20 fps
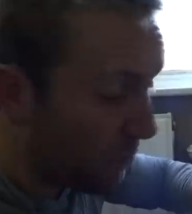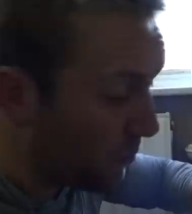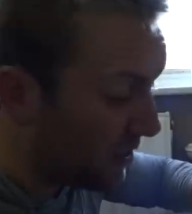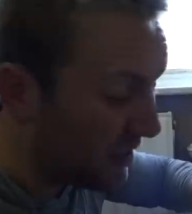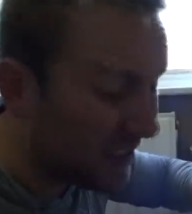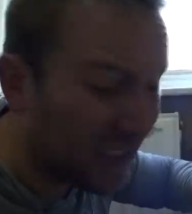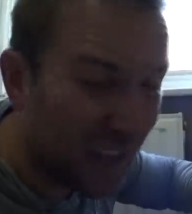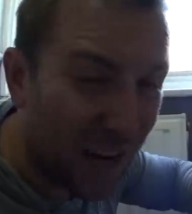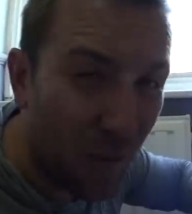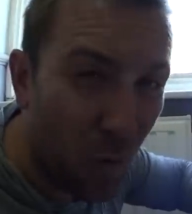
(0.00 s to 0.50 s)
And when
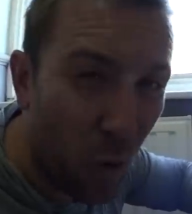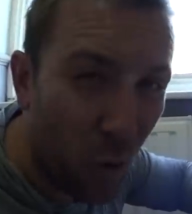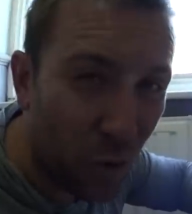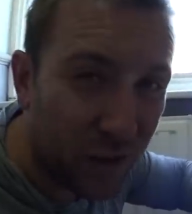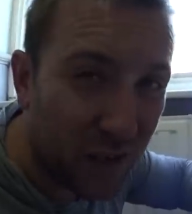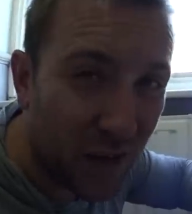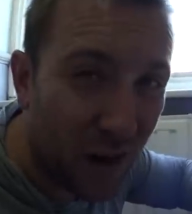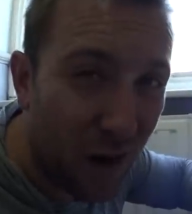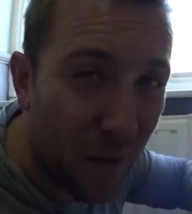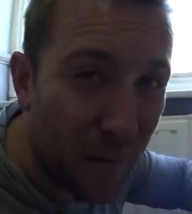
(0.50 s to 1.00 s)
I say
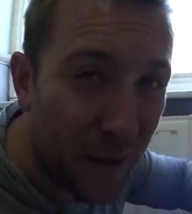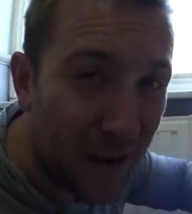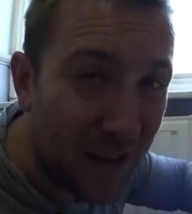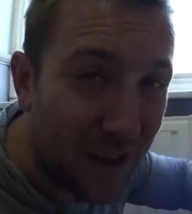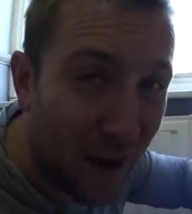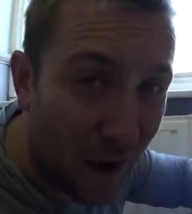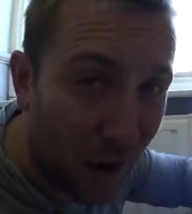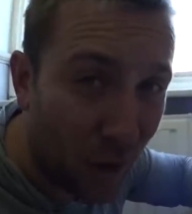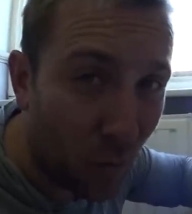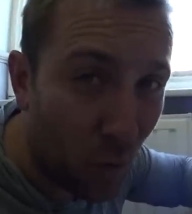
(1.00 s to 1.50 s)
water, I mean
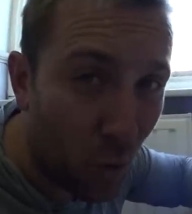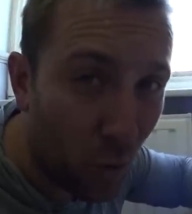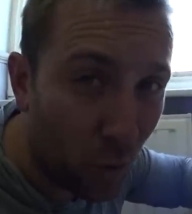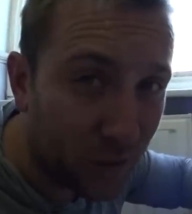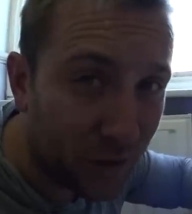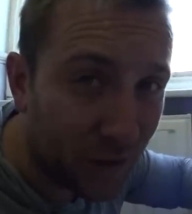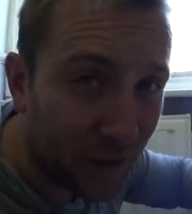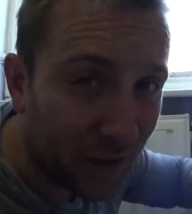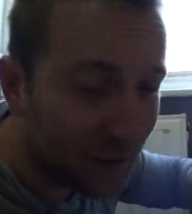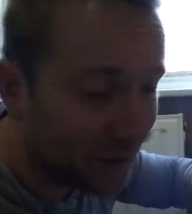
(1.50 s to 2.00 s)
yellow
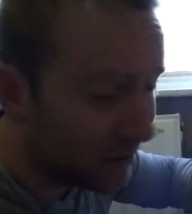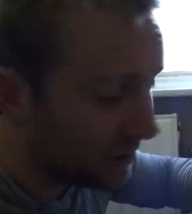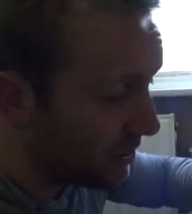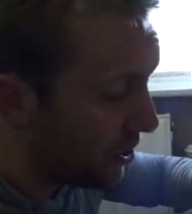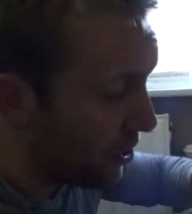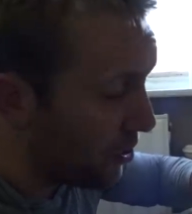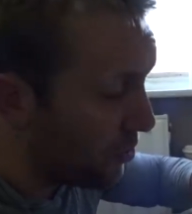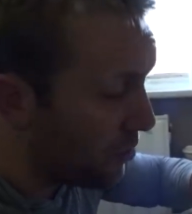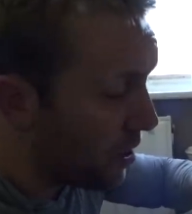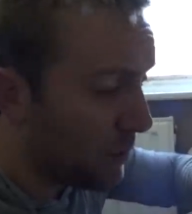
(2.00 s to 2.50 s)
water.
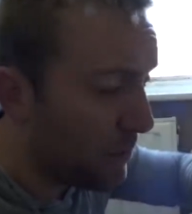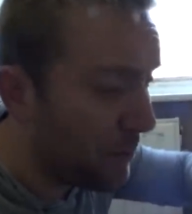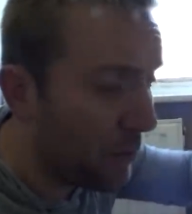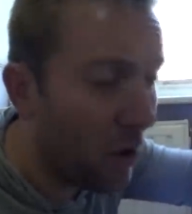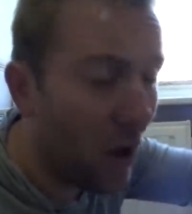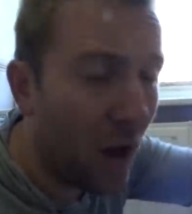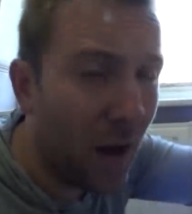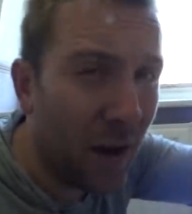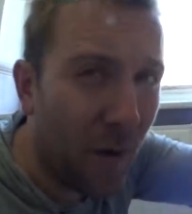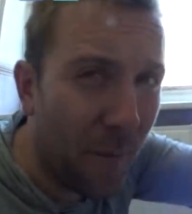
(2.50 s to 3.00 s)
So we
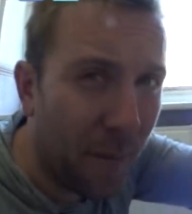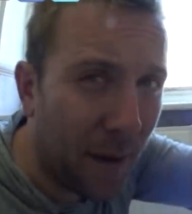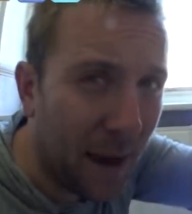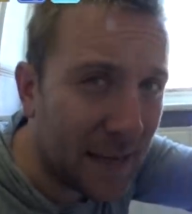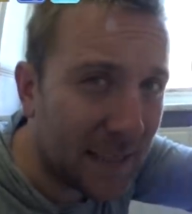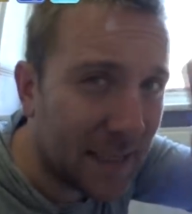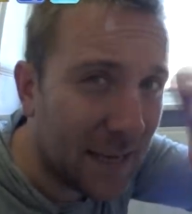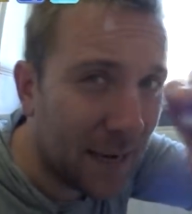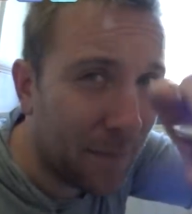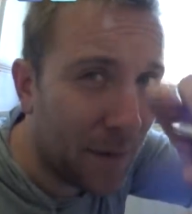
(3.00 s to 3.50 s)
put a little
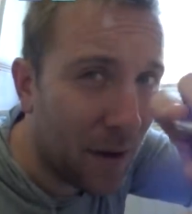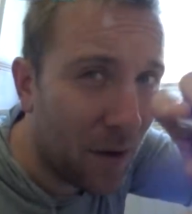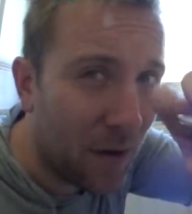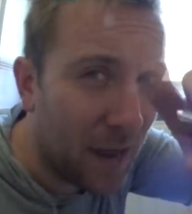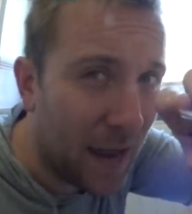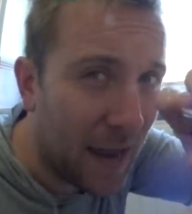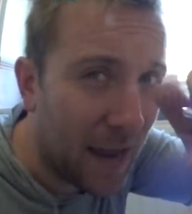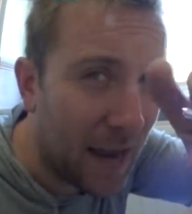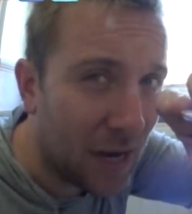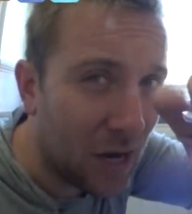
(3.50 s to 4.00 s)
plastic bit on
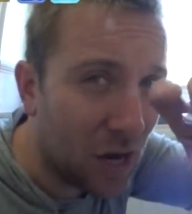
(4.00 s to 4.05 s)
here